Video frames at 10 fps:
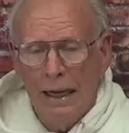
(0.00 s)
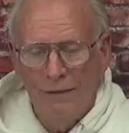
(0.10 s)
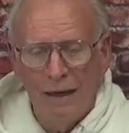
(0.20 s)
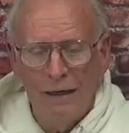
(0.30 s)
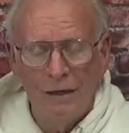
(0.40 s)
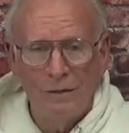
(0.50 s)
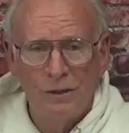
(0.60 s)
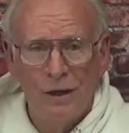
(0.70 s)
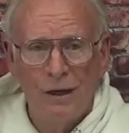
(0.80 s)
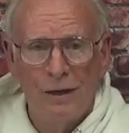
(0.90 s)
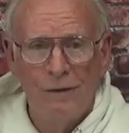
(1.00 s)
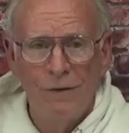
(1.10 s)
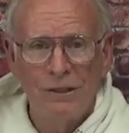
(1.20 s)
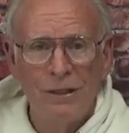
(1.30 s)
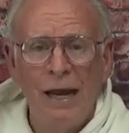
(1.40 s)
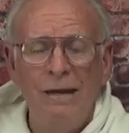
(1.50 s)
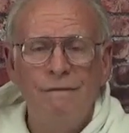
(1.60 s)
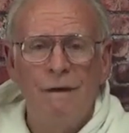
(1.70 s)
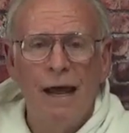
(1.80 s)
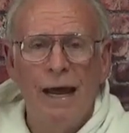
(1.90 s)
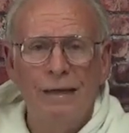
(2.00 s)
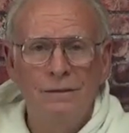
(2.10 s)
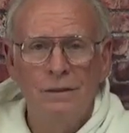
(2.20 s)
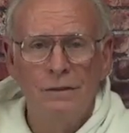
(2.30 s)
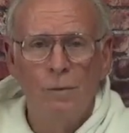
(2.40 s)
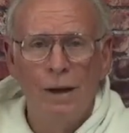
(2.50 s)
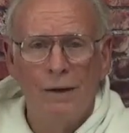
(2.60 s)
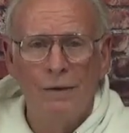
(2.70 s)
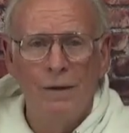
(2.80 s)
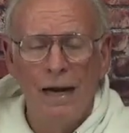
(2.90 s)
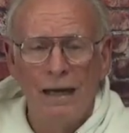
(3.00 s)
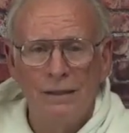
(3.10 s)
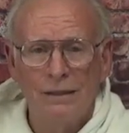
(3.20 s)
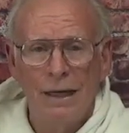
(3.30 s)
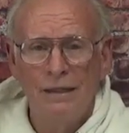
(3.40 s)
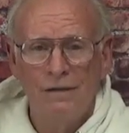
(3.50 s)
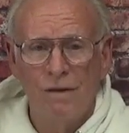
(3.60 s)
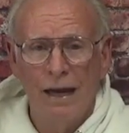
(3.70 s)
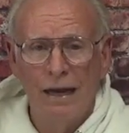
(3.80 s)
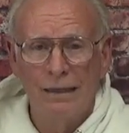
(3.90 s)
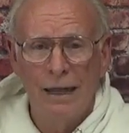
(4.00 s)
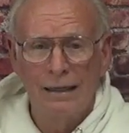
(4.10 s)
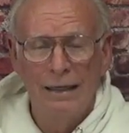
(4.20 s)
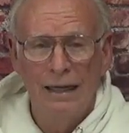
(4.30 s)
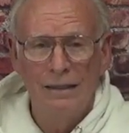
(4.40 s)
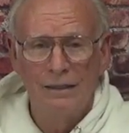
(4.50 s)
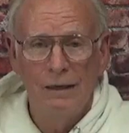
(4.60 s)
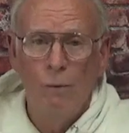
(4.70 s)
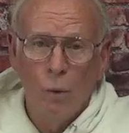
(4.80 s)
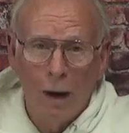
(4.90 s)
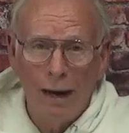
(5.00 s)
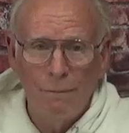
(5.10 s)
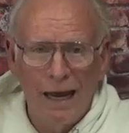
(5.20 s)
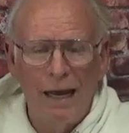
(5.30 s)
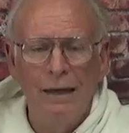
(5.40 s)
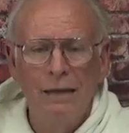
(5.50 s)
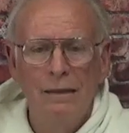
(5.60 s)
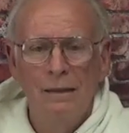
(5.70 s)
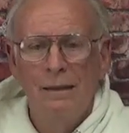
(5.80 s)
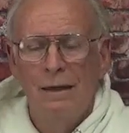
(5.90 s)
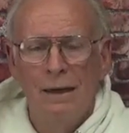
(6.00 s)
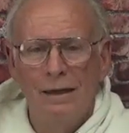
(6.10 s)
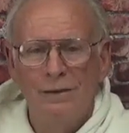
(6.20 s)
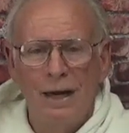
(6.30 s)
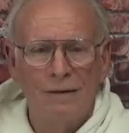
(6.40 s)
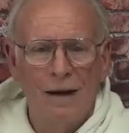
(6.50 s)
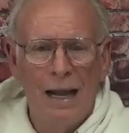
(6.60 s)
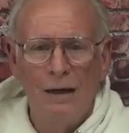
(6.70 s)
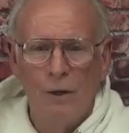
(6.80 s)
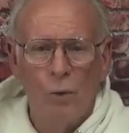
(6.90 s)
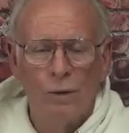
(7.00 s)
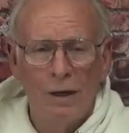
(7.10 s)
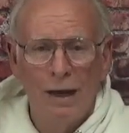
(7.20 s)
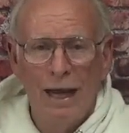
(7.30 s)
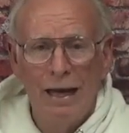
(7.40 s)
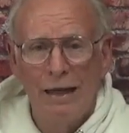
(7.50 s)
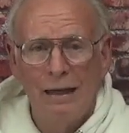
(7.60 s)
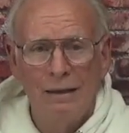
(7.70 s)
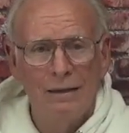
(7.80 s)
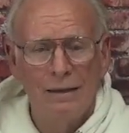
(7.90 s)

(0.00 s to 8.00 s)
And then there's the state flags as well, the United States flag, like Tennessee, where I'm at, South Carolina, North Carolina.